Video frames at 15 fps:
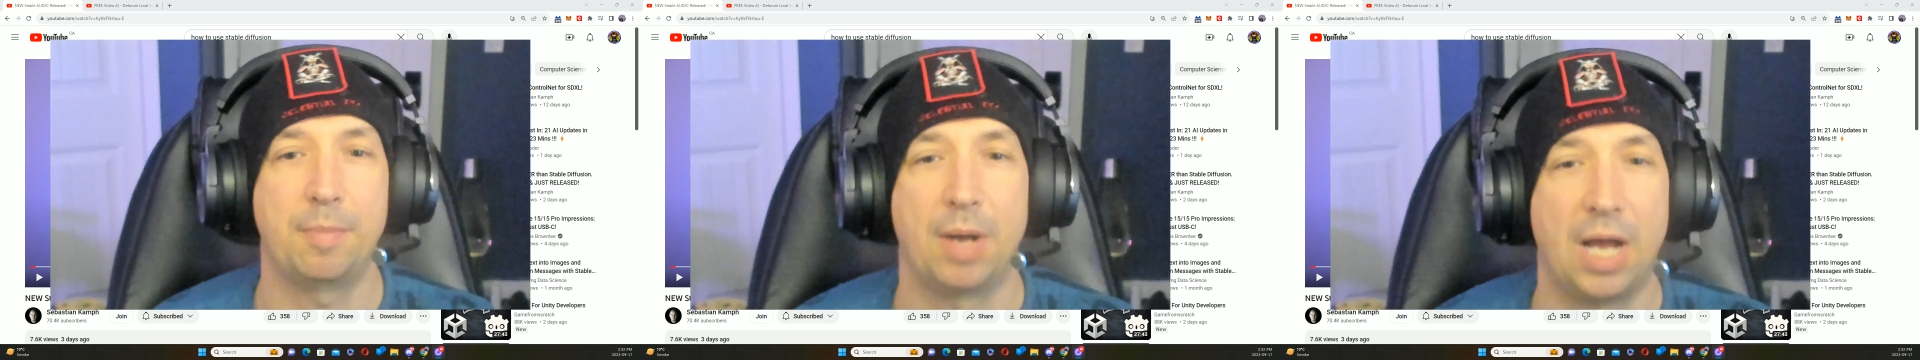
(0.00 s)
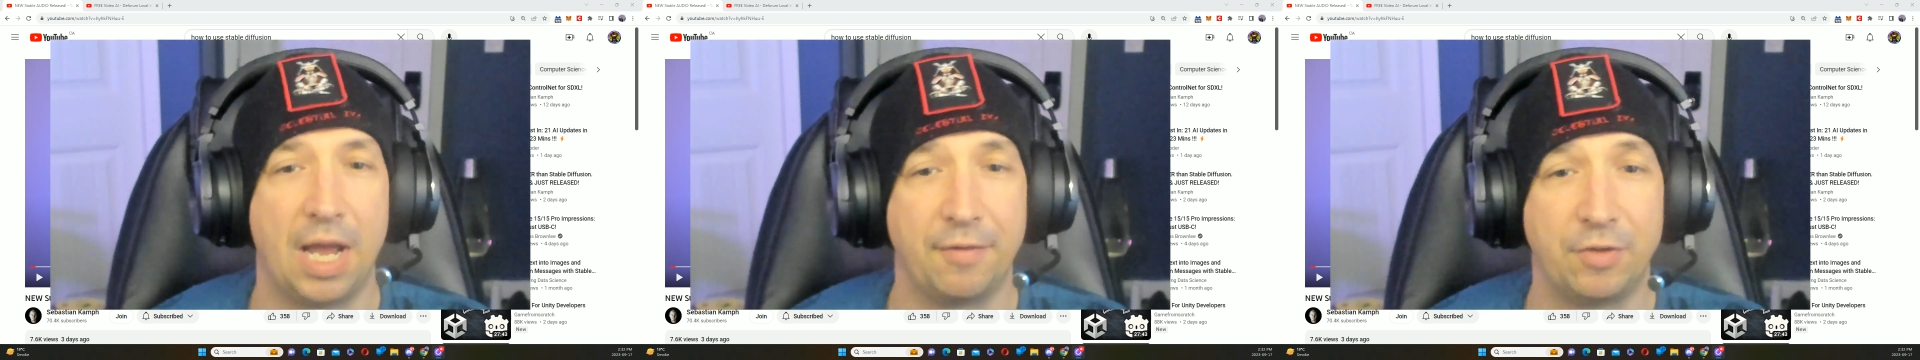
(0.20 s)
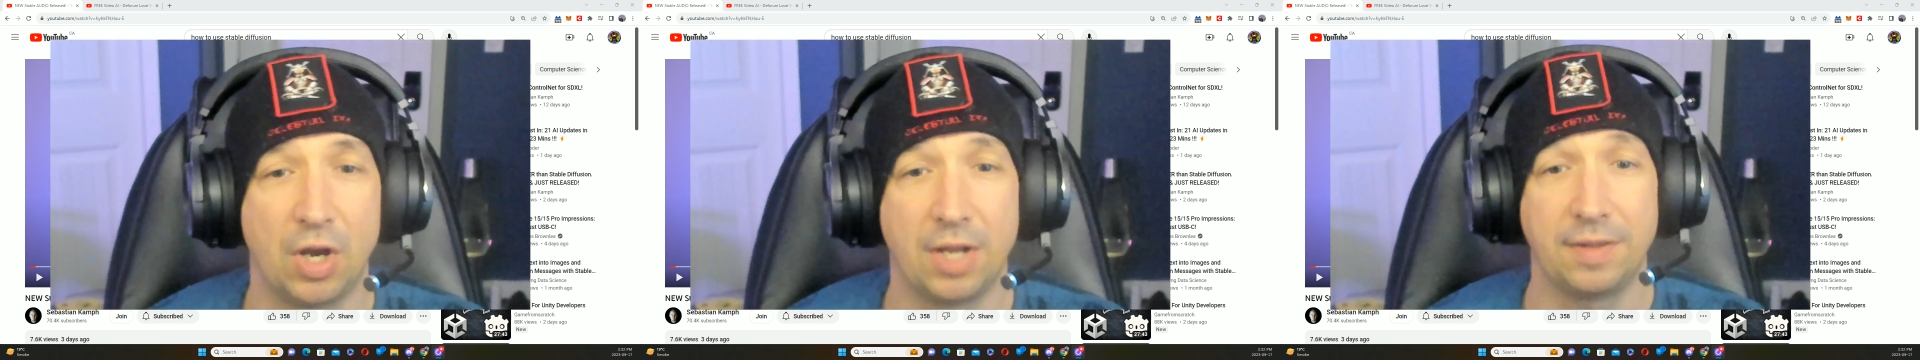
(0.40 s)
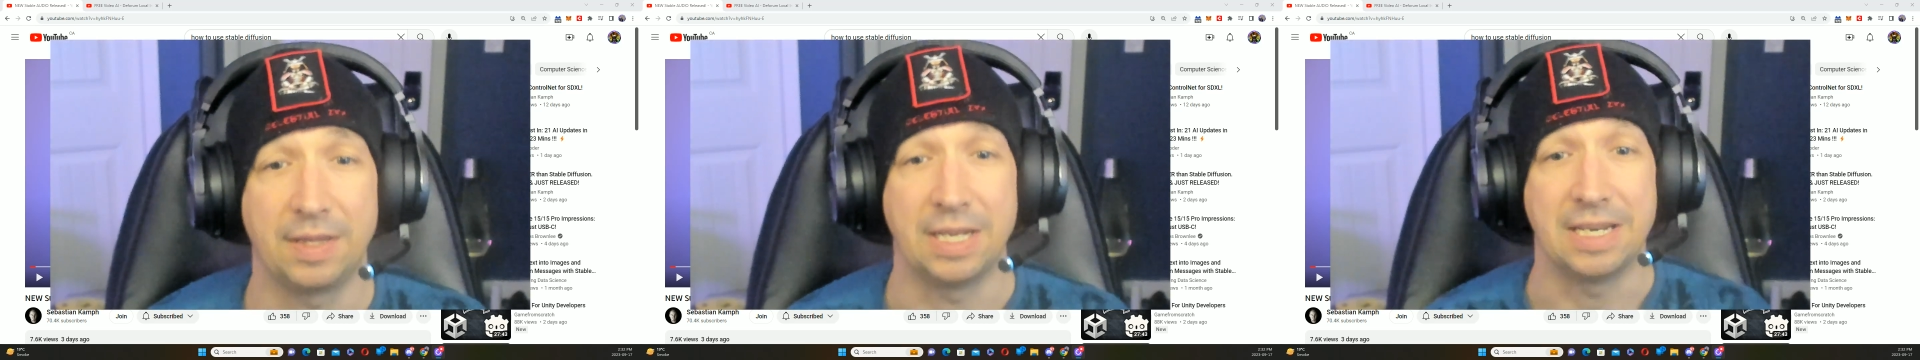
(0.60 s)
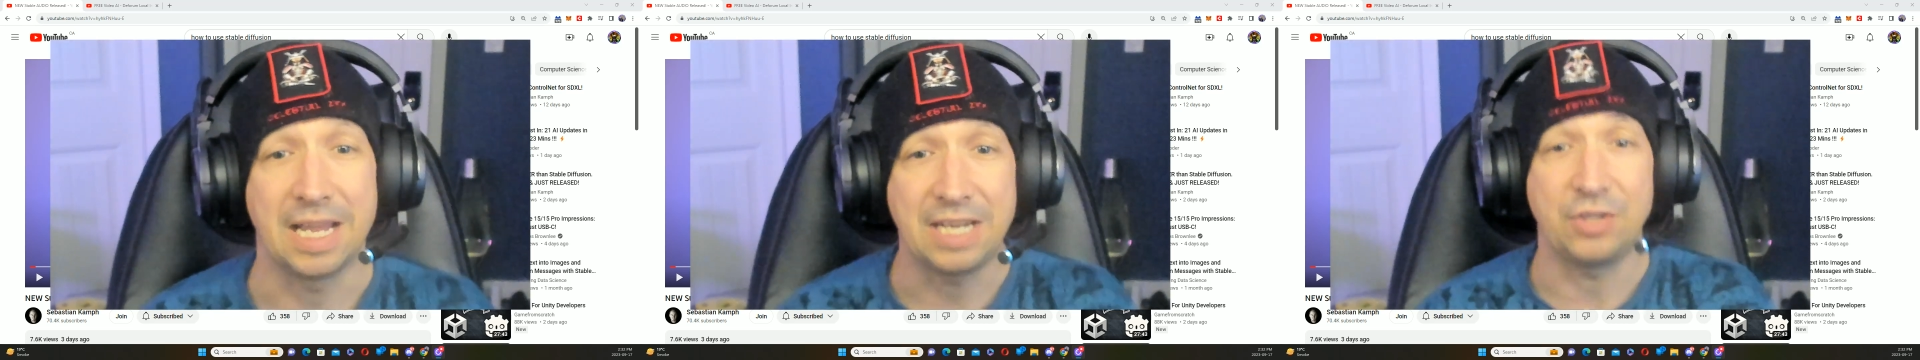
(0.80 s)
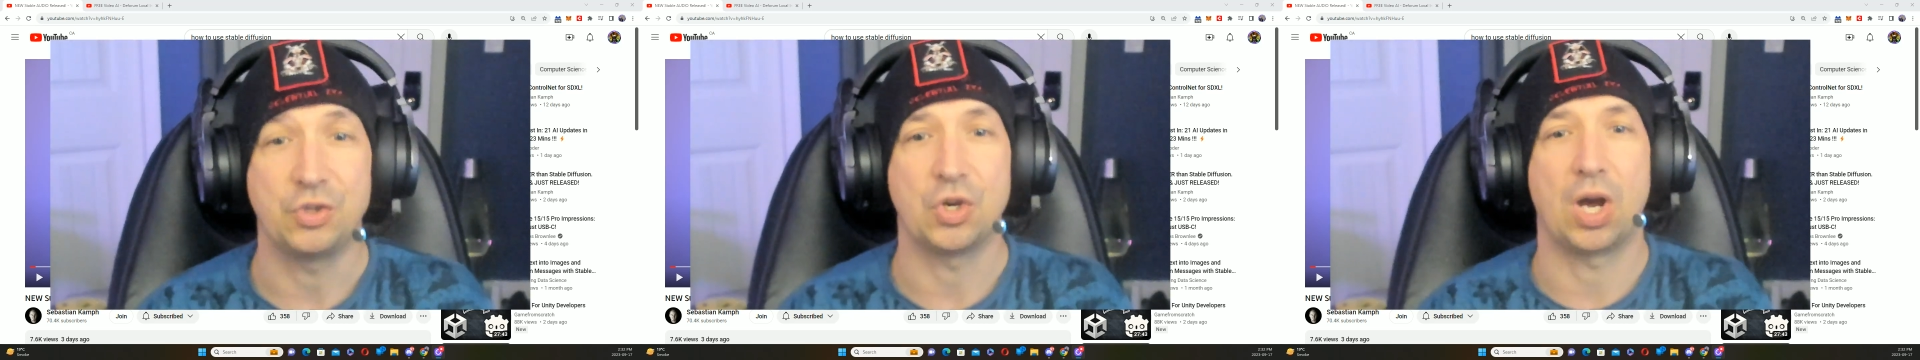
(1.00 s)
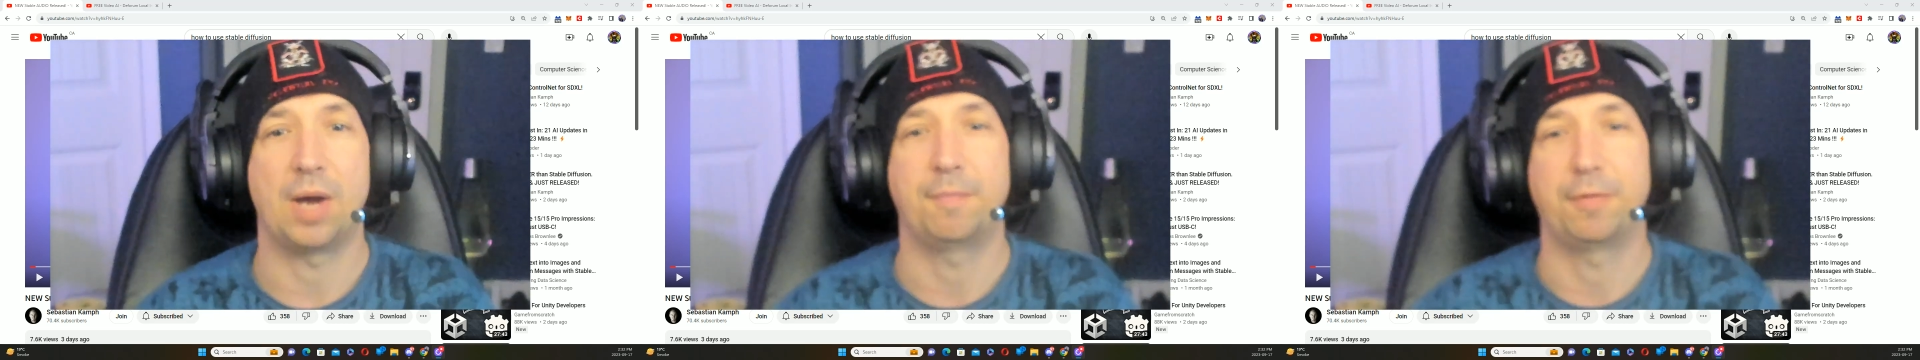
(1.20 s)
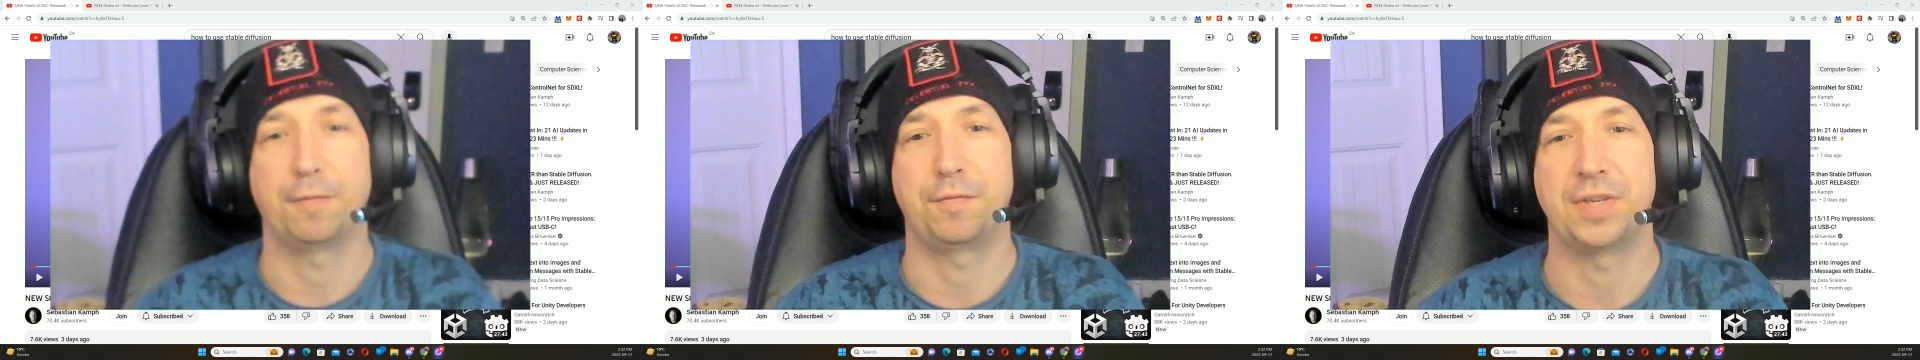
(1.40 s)
I've got the night job
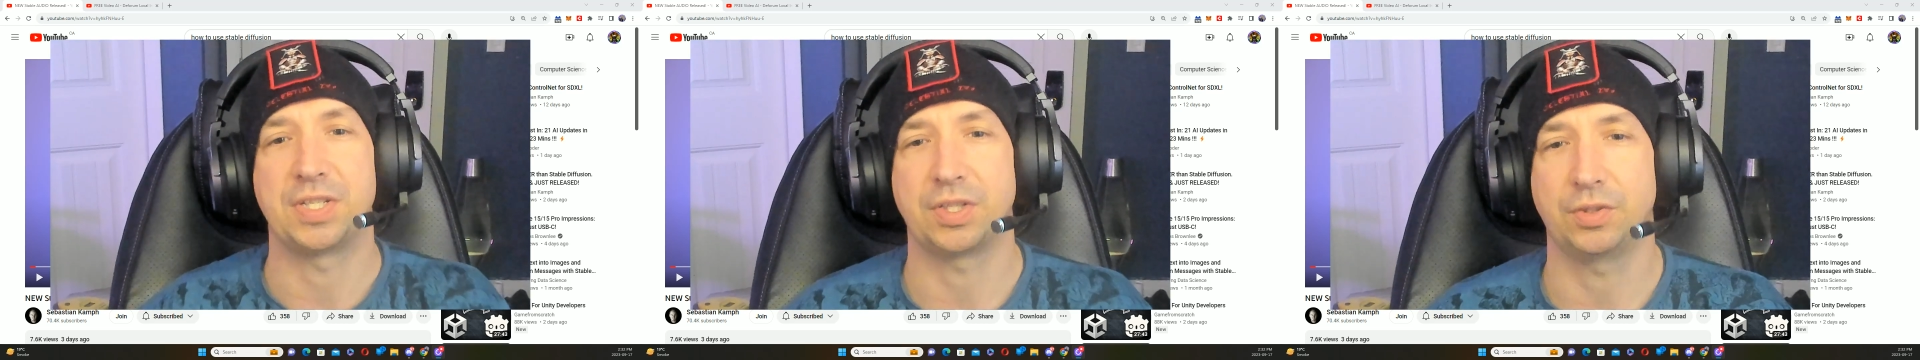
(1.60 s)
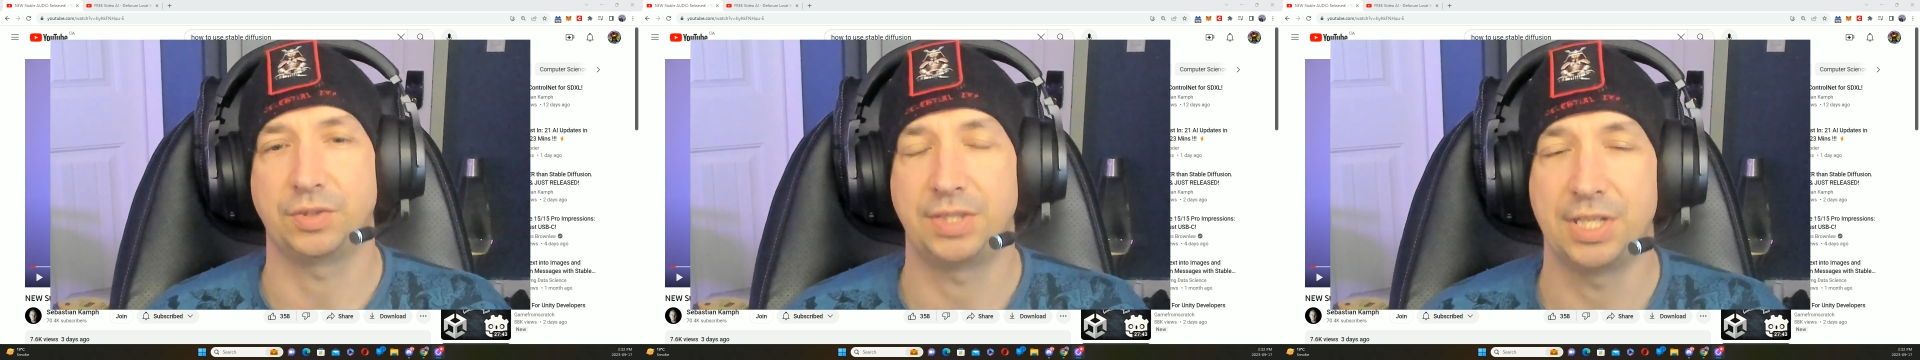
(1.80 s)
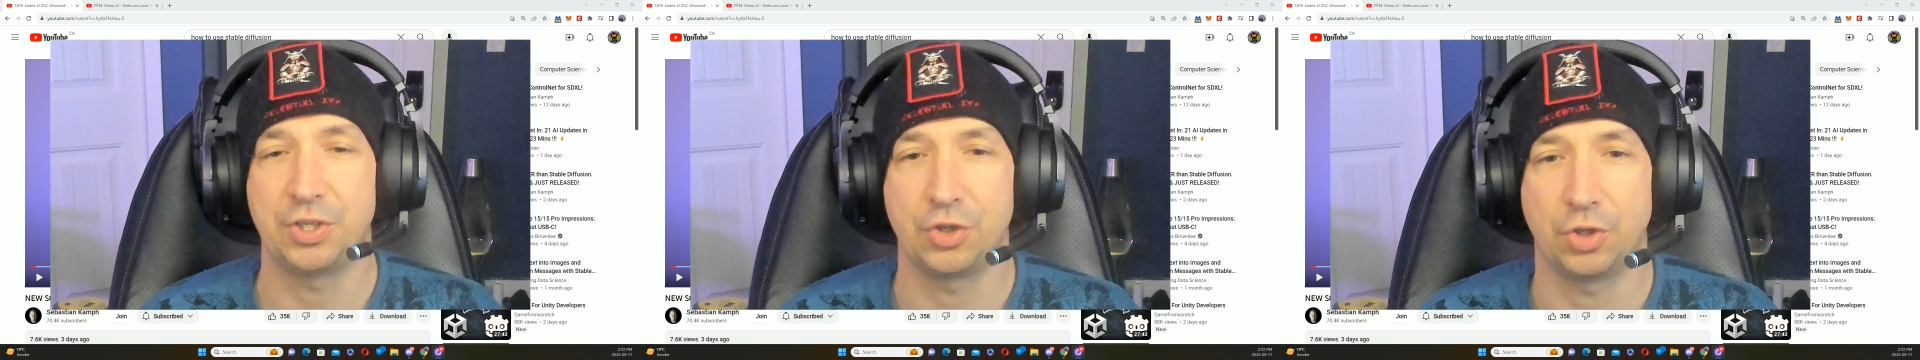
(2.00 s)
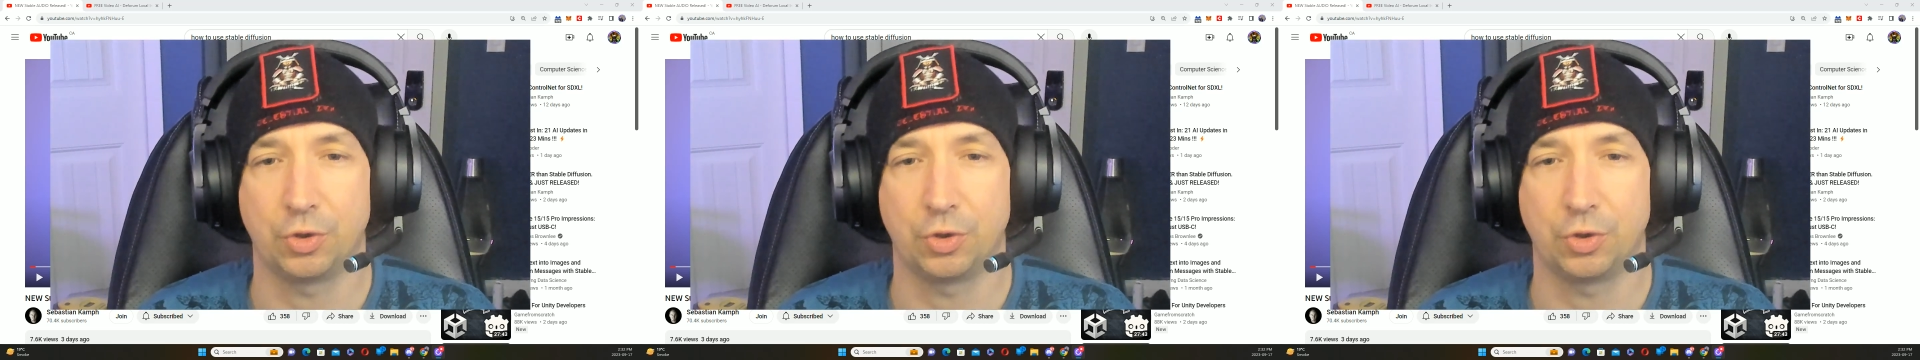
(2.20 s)
for physical digital,